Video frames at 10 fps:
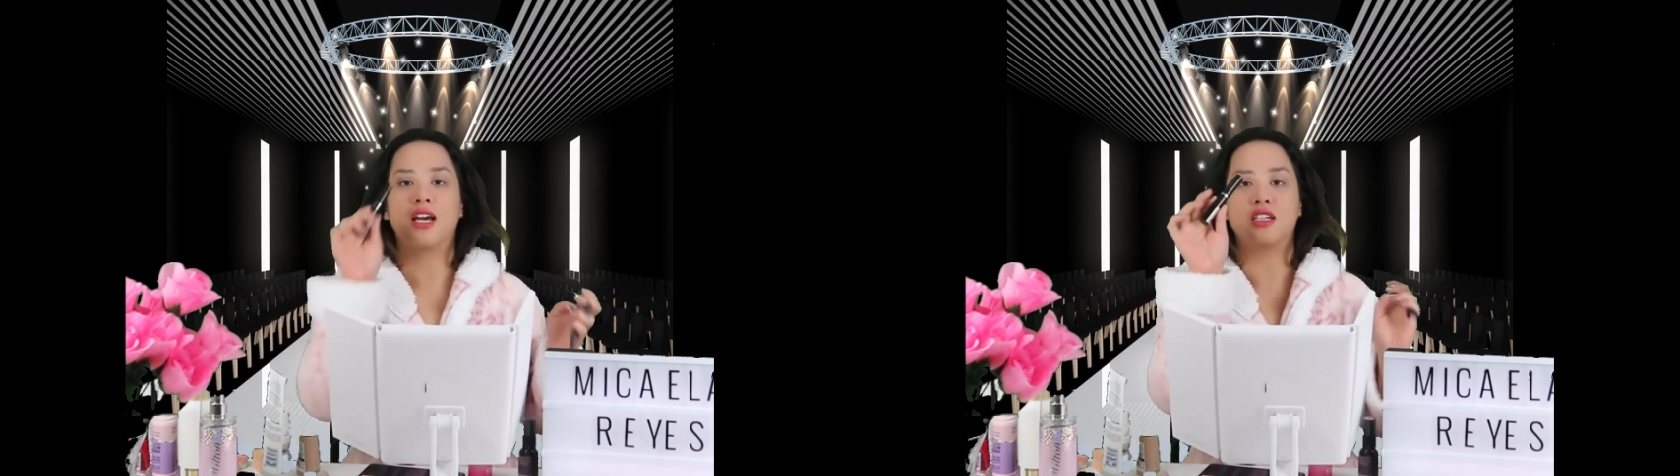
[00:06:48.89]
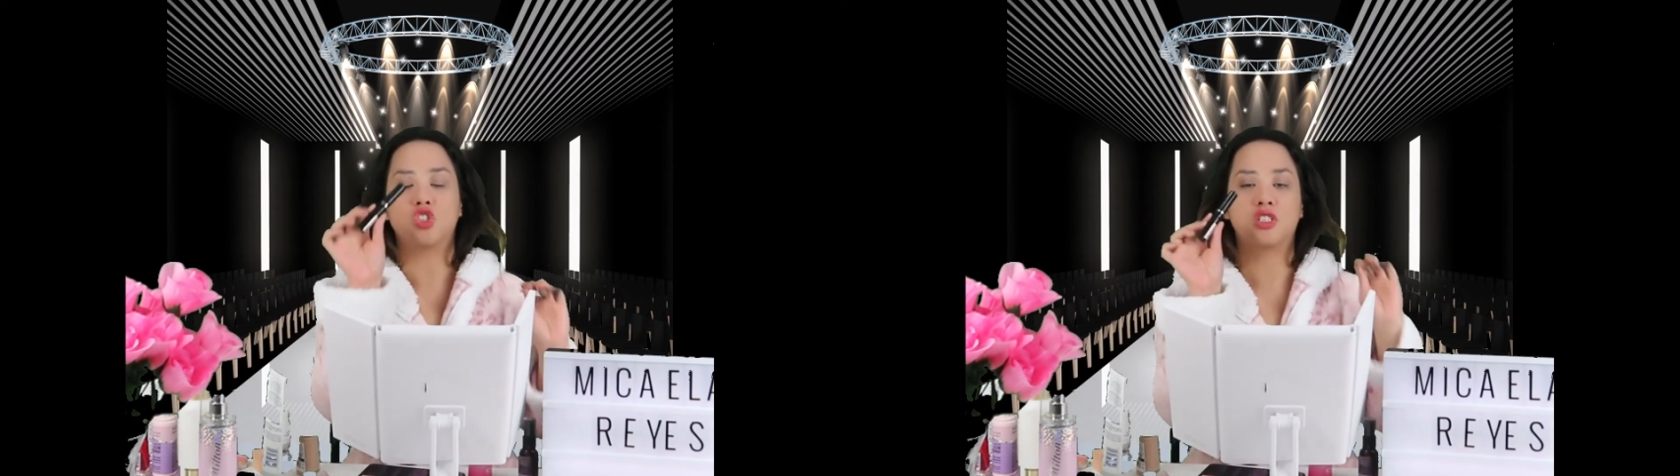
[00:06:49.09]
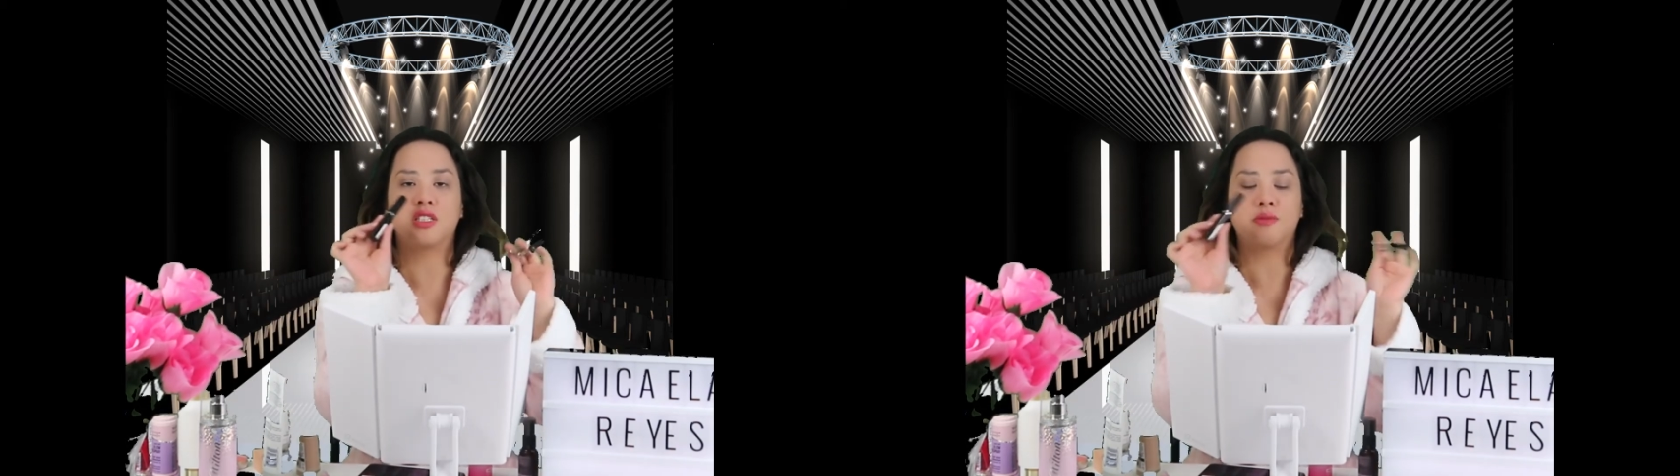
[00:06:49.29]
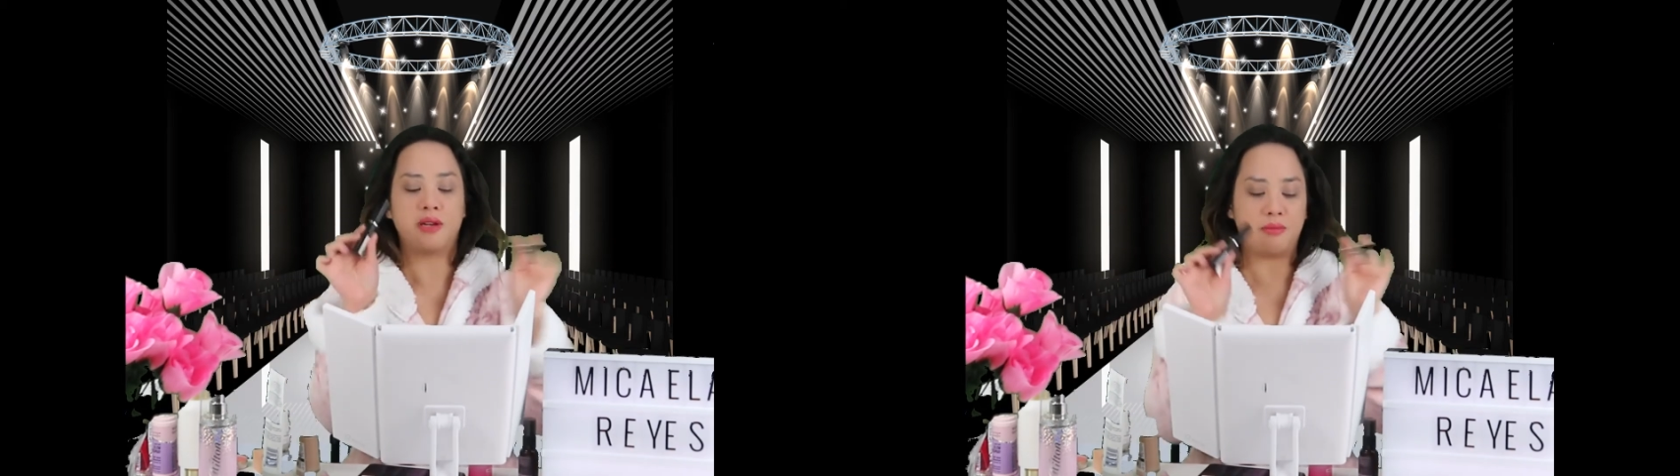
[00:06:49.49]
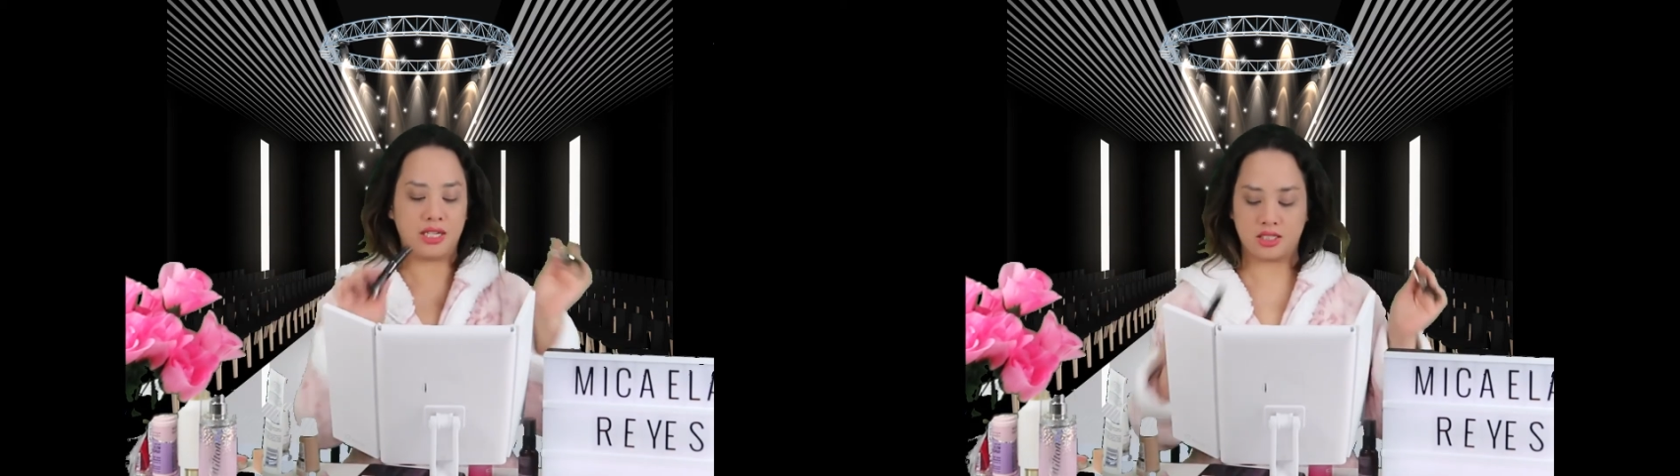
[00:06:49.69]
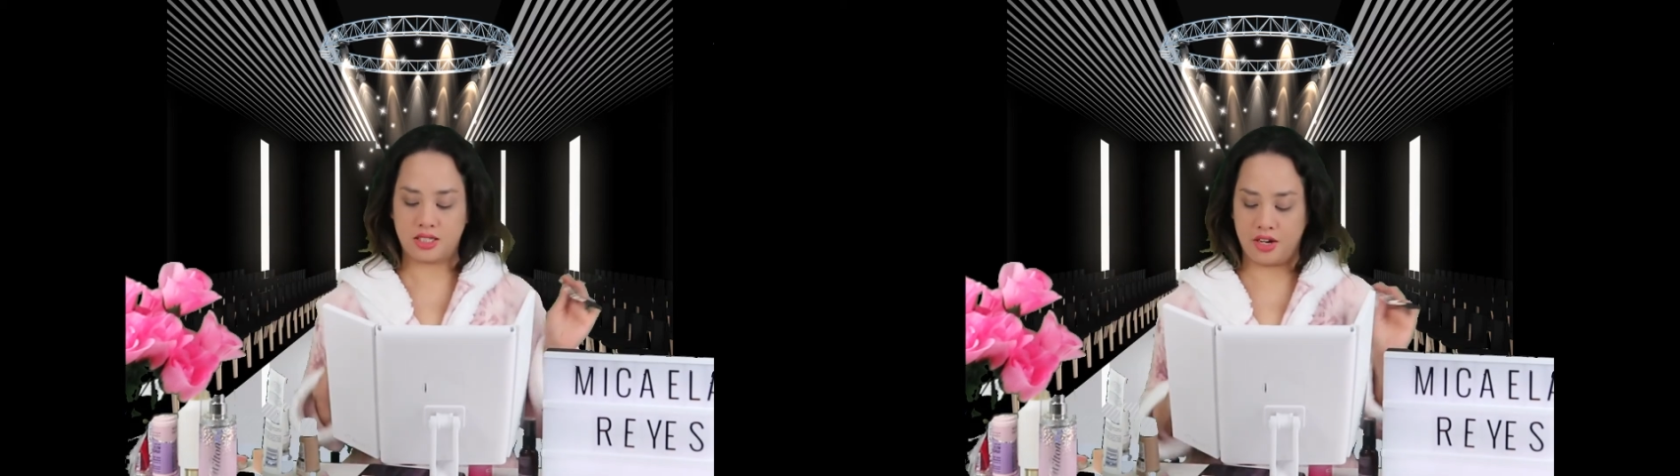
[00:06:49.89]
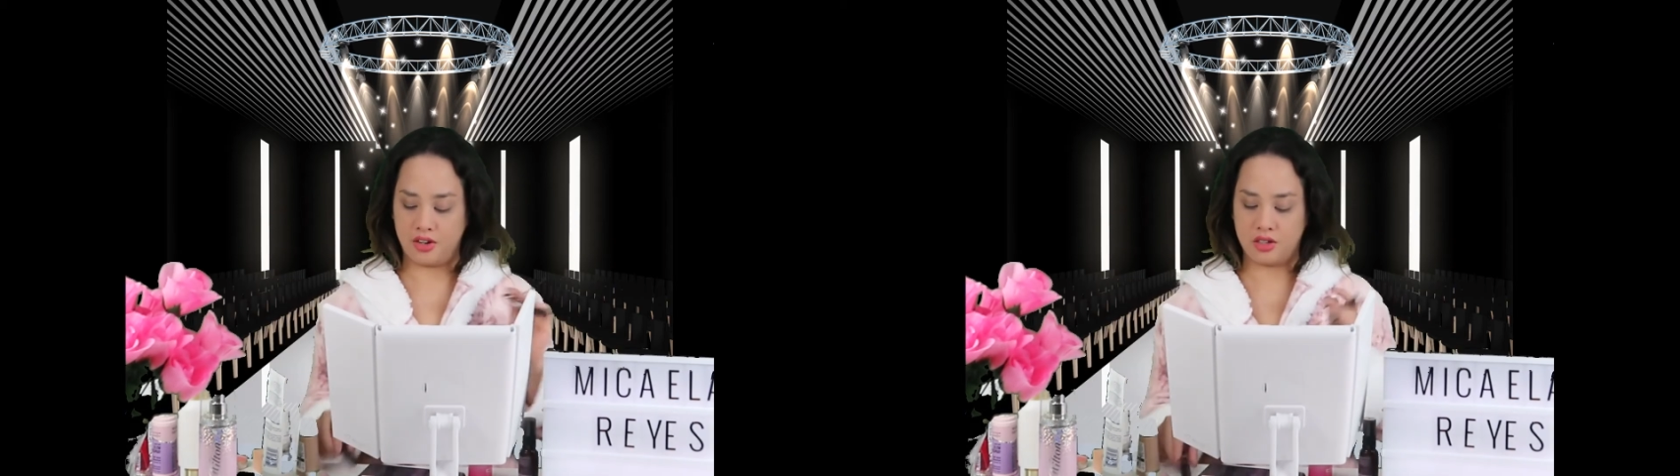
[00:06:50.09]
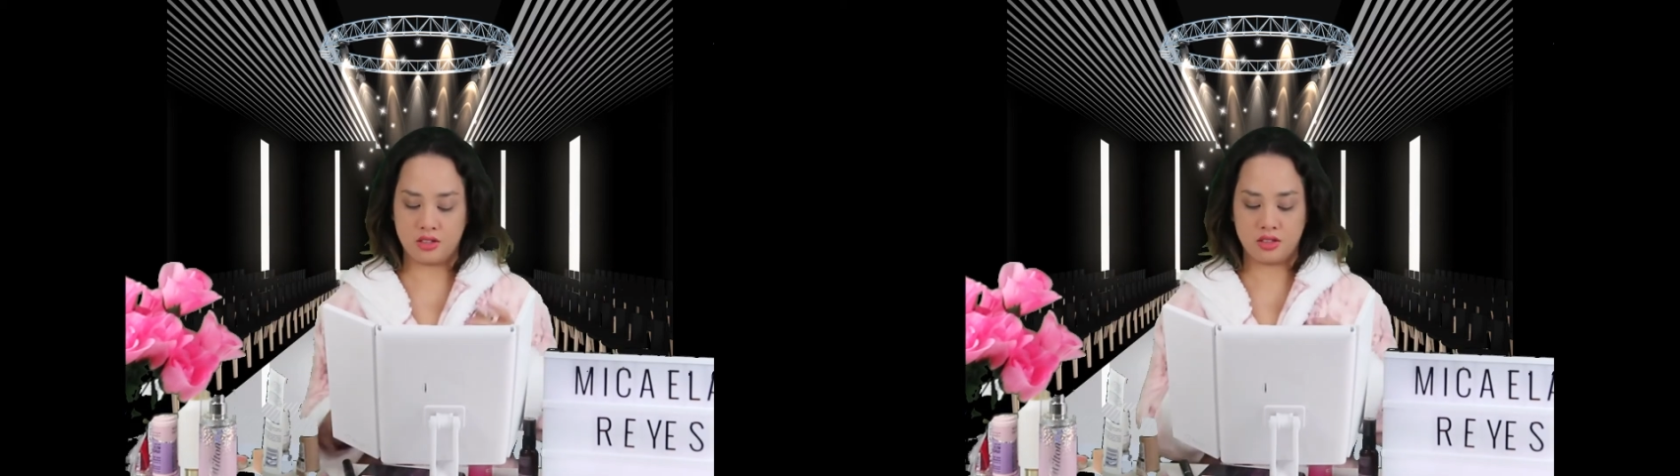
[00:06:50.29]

I just did my mascara,